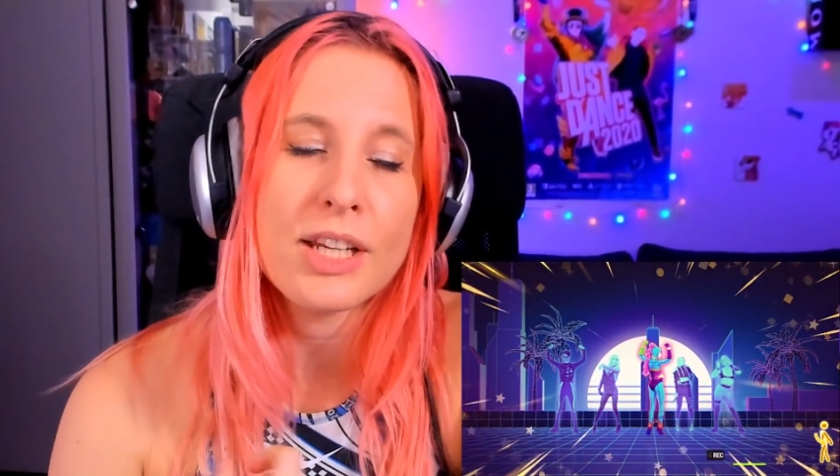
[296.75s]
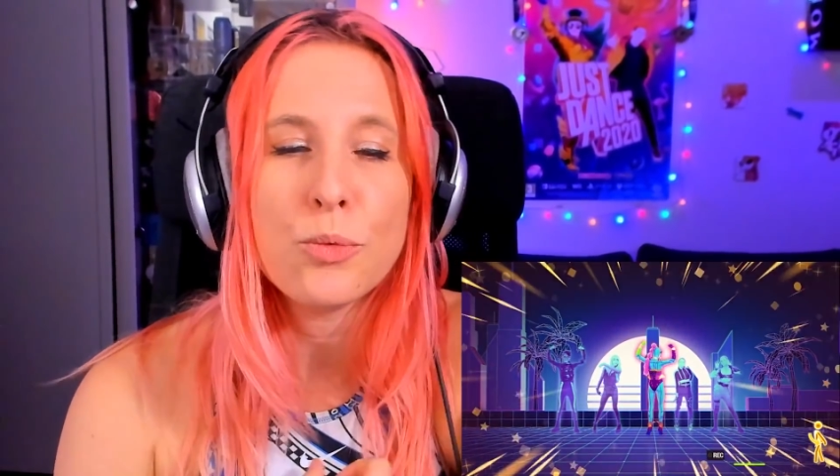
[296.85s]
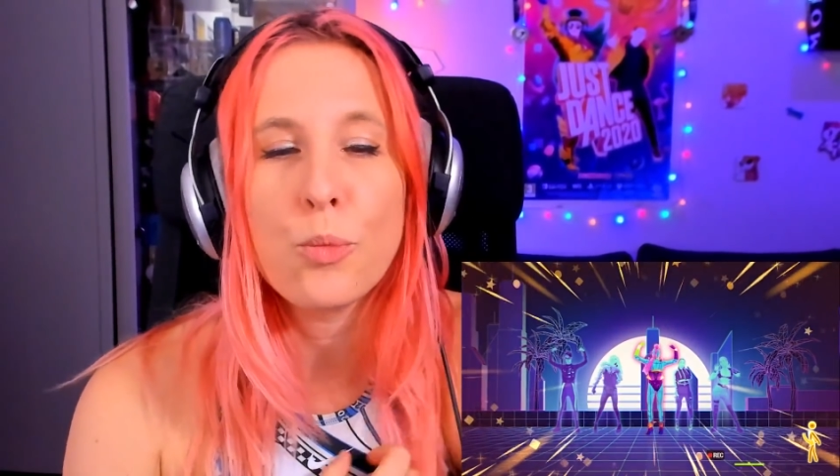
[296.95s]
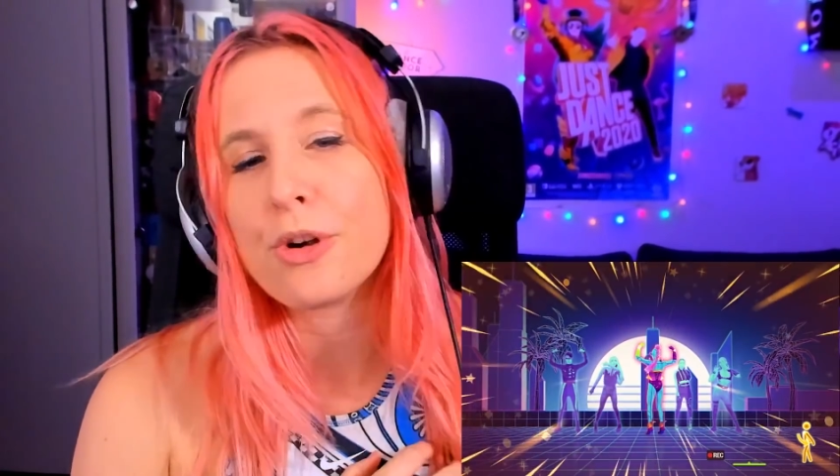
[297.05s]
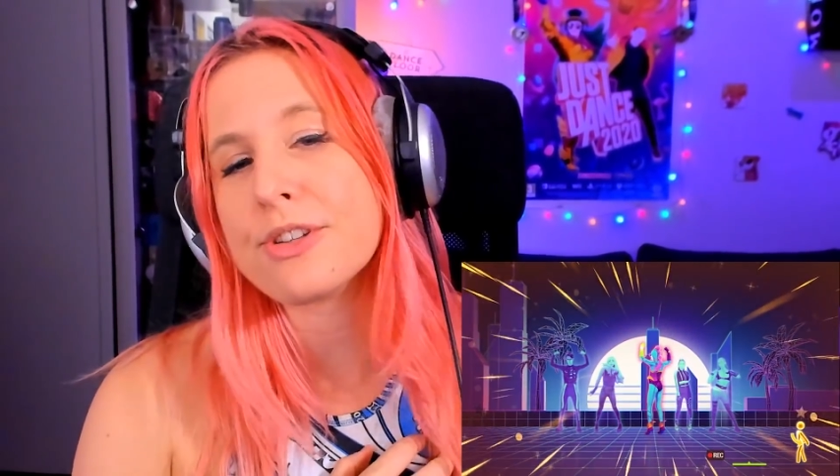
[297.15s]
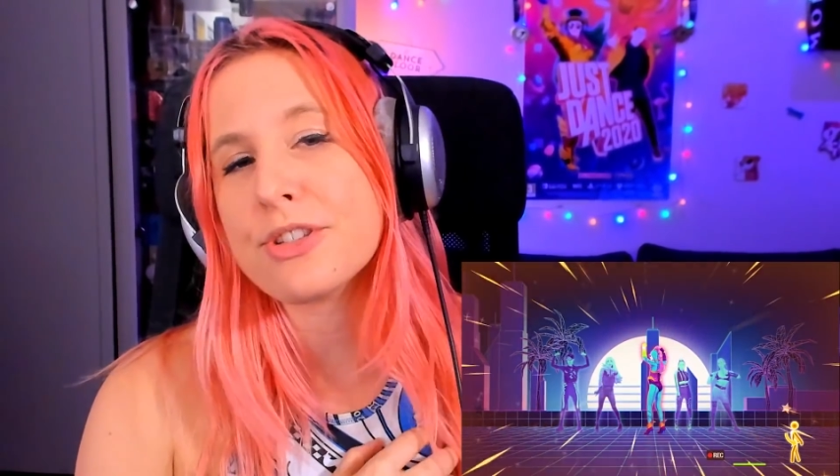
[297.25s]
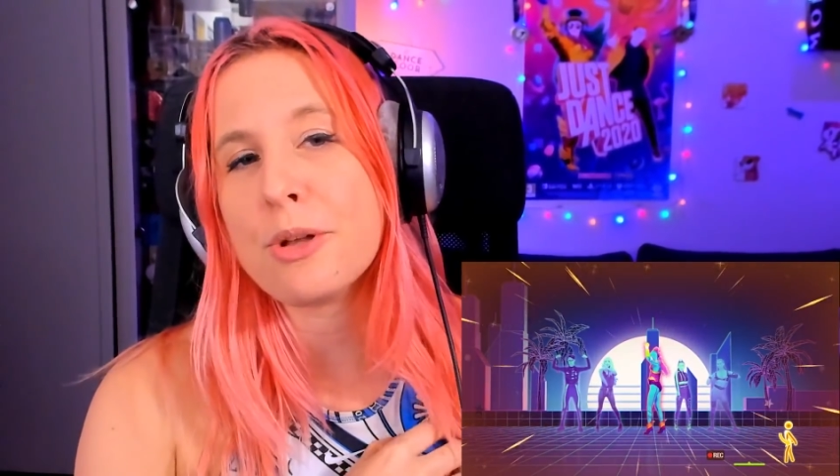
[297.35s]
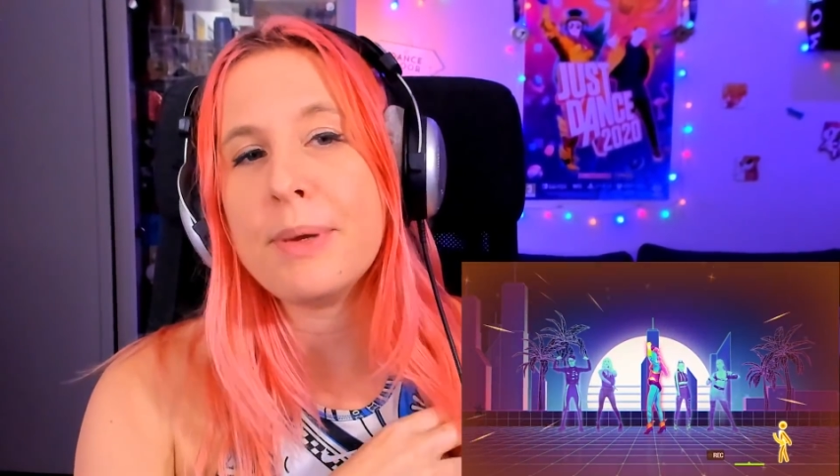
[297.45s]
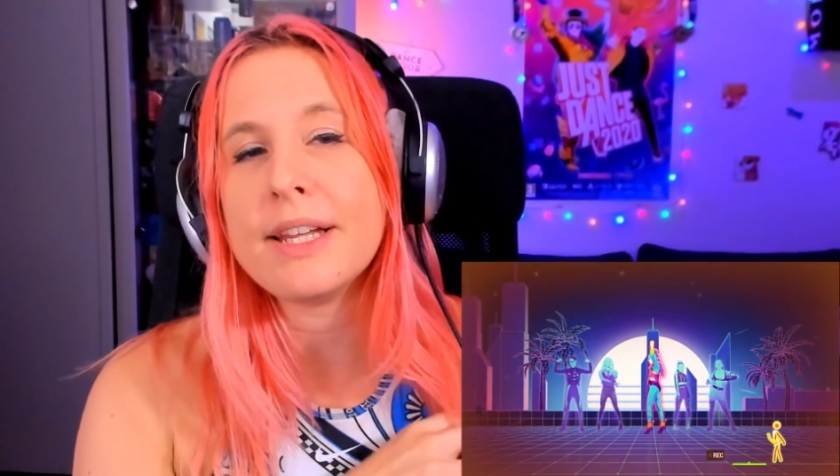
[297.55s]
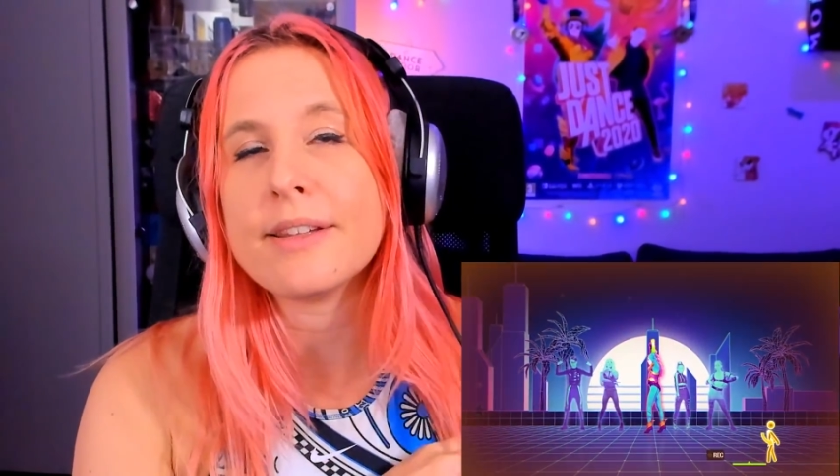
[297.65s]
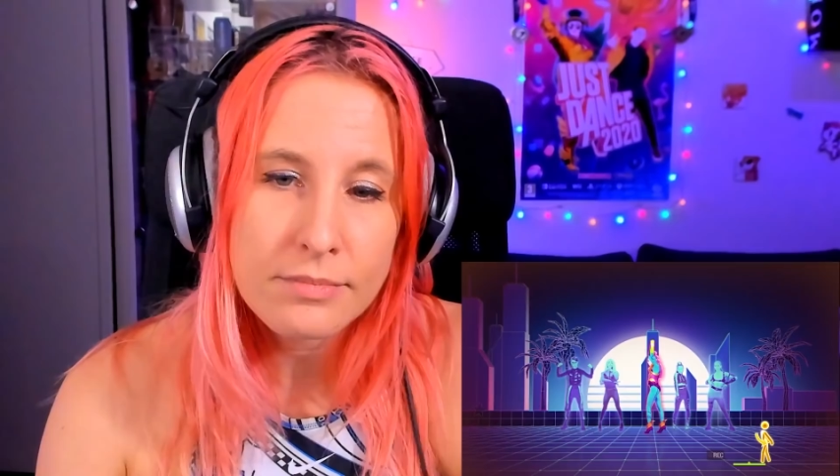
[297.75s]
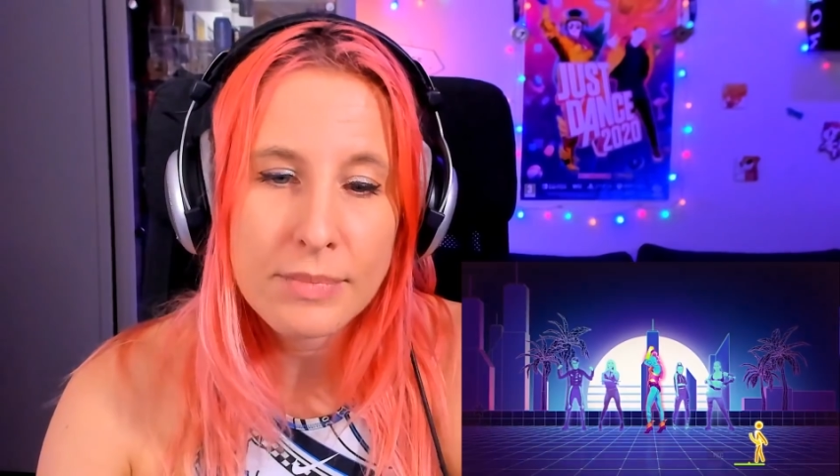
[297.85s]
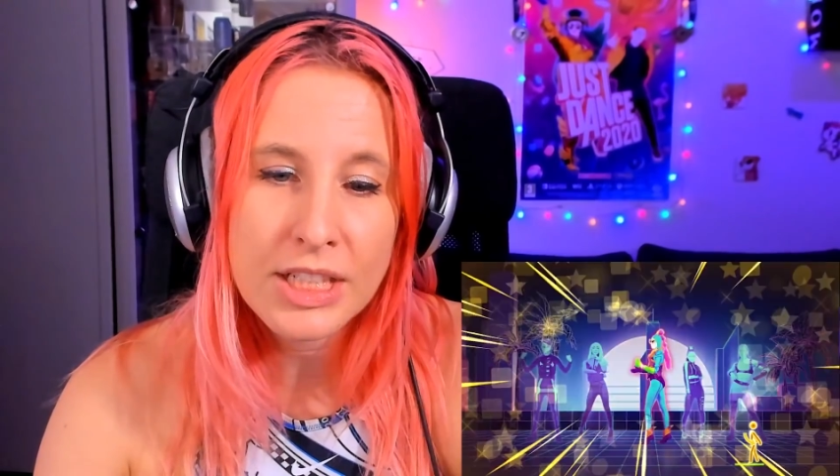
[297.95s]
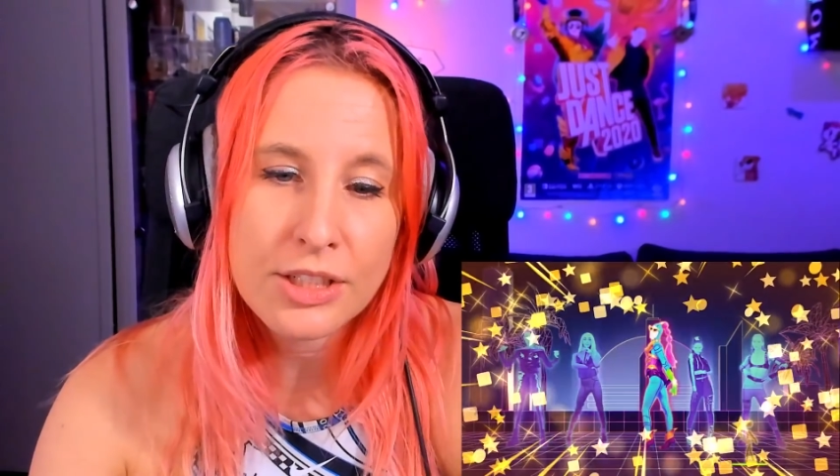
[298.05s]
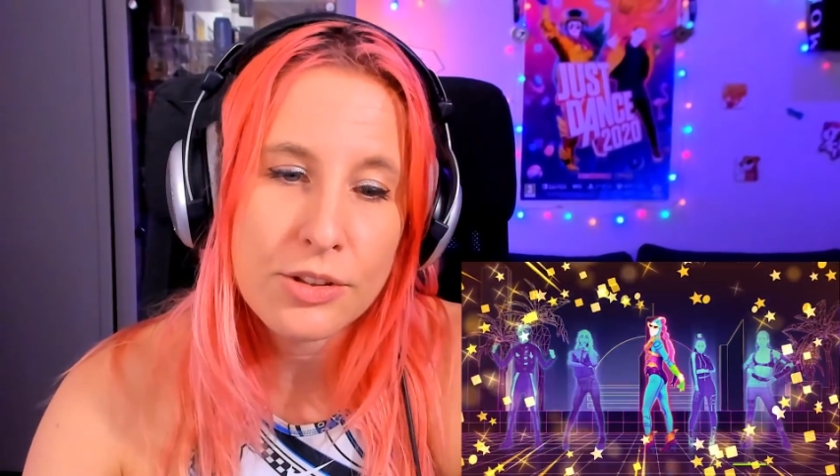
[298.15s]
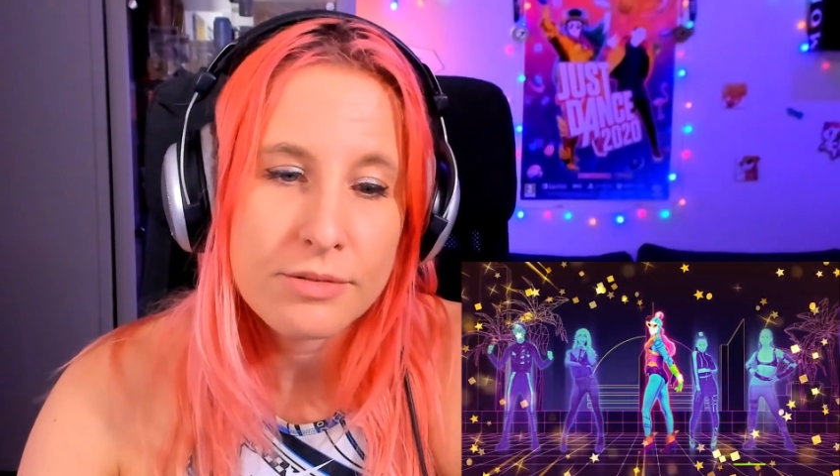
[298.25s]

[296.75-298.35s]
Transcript: It works a bit, but you